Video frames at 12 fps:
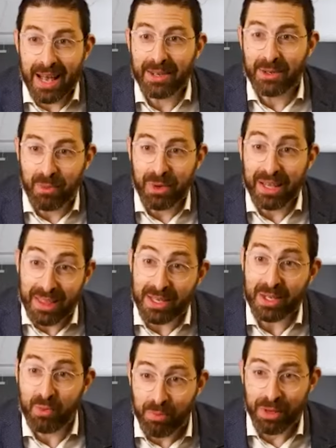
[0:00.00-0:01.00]
next week,
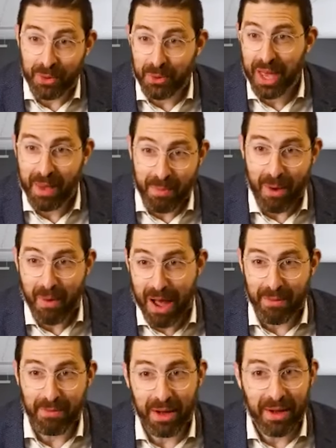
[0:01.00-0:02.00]
this woman who gave my
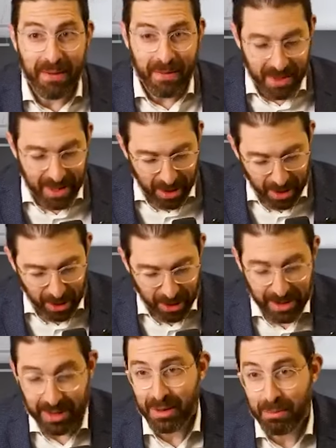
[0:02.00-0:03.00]
wife the the
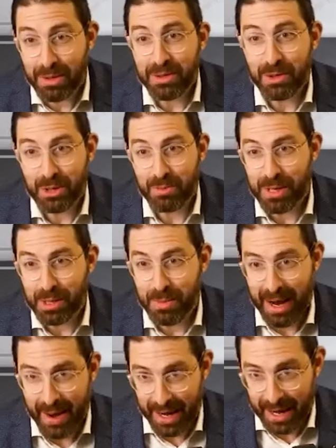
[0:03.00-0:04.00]
whole you know muster speech
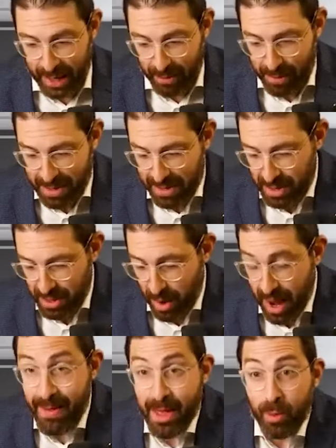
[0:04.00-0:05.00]
about how I got to give Ben
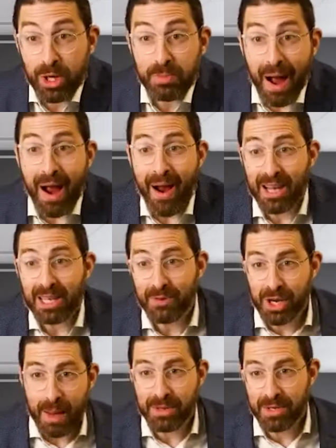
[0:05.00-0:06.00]
CSY was by her house
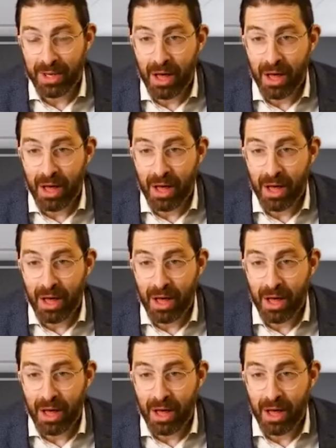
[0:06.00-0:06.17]
for Shabbos